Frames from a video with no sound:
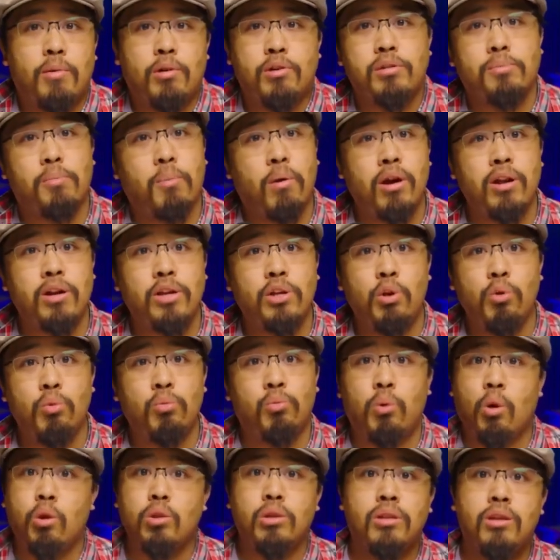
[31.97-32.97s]
most part, you
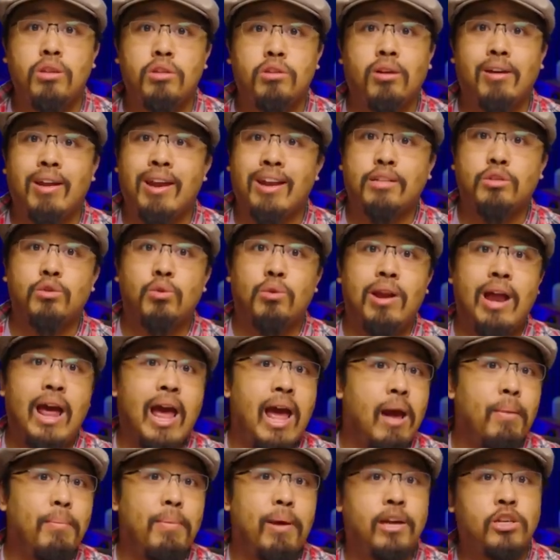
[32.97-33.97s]
won't need to connect to an
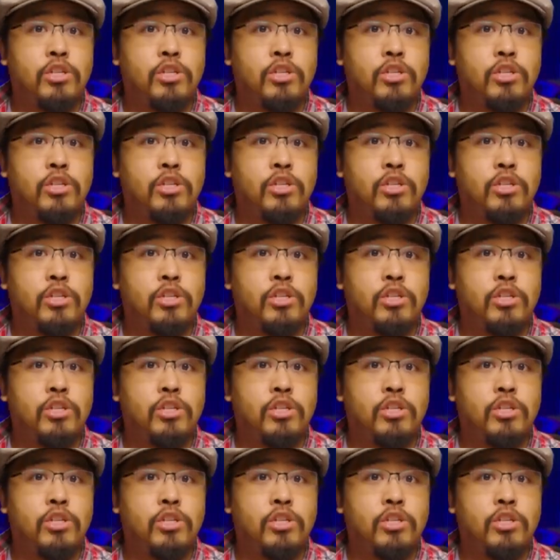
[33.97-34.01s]
amp